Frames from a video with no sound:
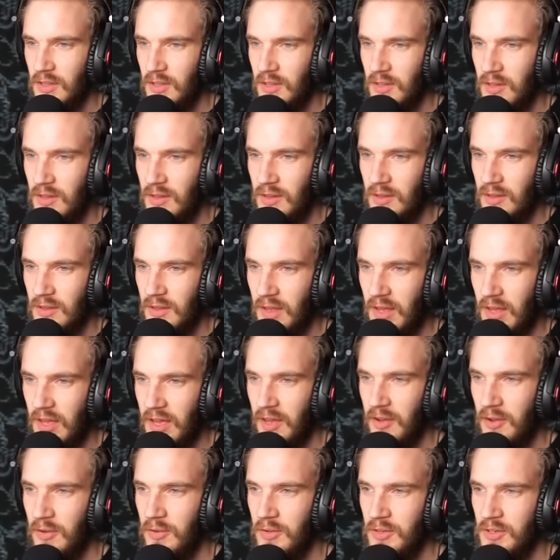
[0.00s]
Lol.
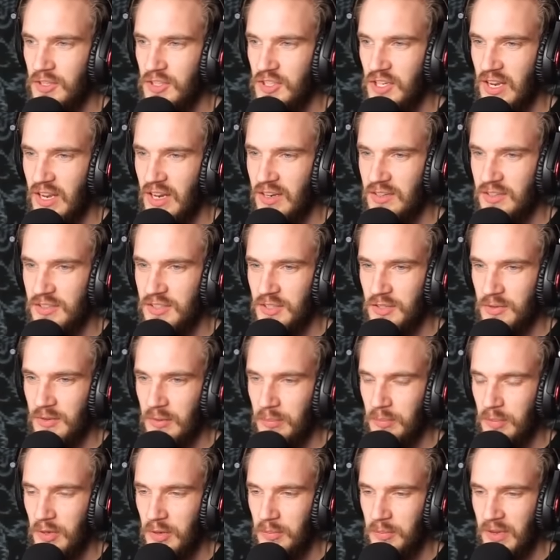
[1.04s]
How are your channel
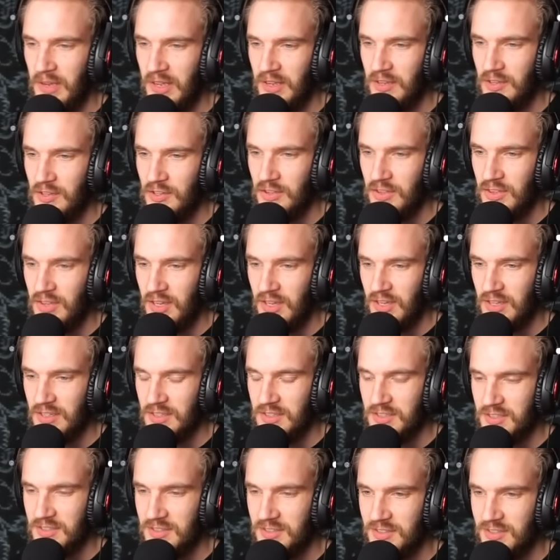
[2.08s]
doing? PewDiePie, good, thanks.